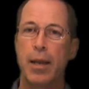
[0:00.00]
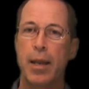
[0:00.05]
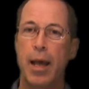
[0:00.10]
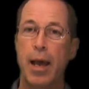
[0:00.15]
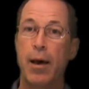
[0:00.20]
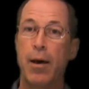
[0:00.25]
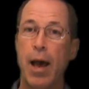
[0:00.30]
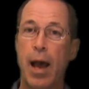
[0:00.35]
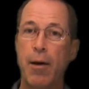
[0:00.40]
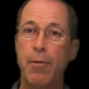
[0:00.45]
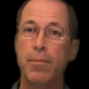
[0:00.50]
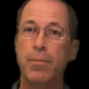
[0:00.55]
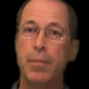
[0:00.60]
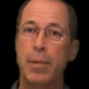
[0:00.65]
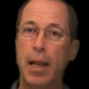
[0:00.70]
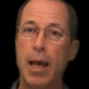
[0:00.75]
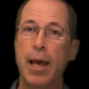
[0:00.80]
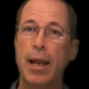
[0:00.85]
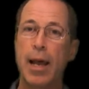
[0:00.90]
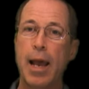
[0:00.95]
Now, I'm
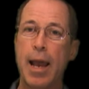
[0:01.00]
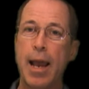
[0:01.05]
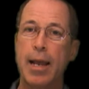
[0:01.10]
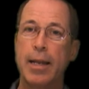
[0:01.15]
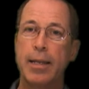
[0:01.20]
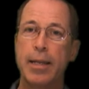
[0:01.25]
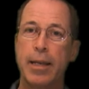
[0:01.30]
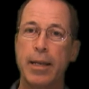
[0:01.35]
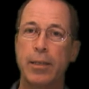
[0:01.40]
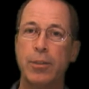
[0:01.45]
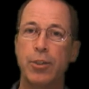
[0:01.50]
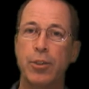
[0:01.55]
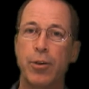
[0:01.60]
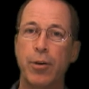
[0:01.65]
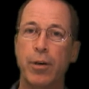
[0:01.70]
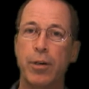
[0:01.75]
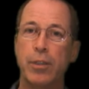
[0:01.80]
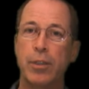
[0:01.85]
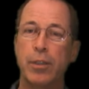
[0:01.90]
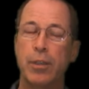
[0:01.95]
glad I had the
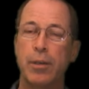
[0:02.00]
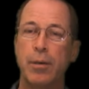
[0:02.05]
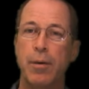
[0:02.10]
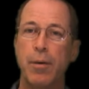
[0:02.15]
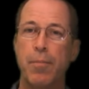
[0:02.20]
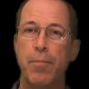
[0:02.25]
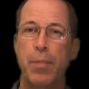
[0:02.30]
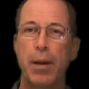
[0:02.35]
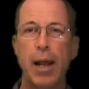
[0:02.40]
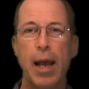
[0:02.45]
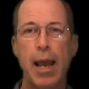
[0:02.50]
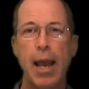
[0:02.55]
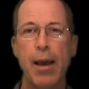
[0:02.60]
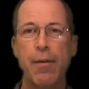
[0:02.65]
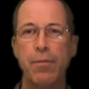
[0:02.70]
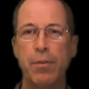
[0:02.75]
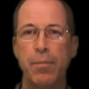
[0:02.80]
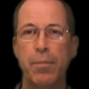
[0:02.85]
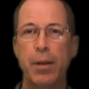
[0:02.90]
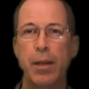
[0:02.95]
insurance, but I
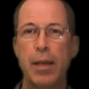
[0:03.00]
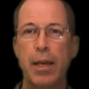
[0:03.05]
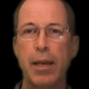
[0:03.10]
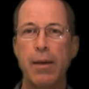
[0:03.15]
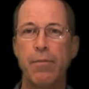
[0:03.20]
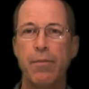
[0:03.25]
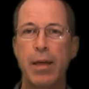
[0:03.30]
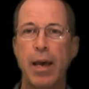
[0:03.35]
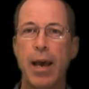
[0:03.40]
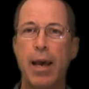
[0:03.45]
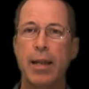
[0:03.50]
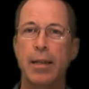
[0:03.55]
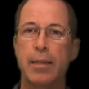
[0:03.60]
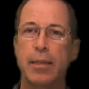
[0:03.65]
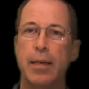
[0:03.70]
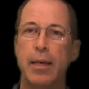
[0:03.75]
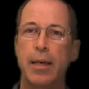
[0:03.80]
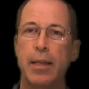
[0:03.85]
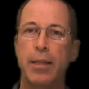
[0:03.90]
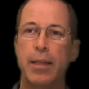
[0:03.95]
have to believe that
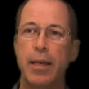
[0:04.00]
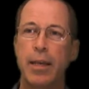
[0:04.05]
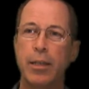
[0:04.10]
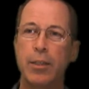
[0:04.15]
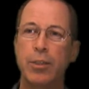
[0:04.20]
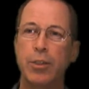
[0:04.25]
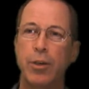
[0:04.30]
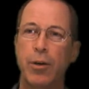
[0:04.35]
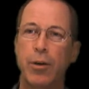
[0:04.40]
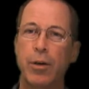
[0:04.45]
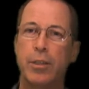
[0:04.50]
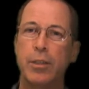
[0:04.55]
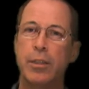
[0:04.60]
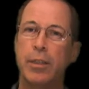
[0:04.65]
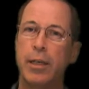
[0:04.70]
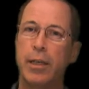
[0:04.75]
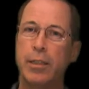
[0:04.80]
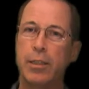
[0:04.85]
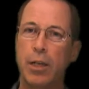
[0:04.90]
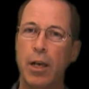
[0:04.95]
the insurance
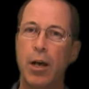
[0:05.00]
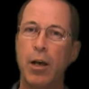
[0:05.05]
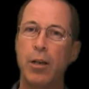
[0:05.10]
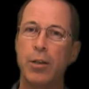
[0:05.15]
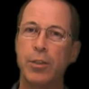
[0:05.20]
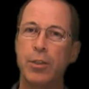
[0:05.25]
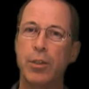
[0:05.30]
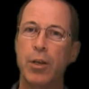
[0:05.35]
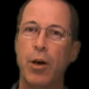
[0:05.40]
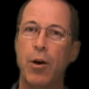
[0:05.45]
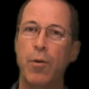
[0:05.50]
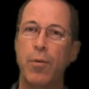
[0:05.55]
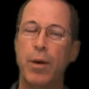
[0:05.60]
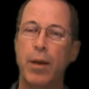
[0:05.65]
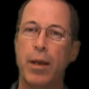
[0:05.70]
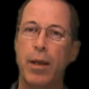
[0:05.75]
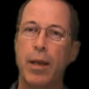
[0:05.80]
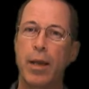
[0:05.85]
is also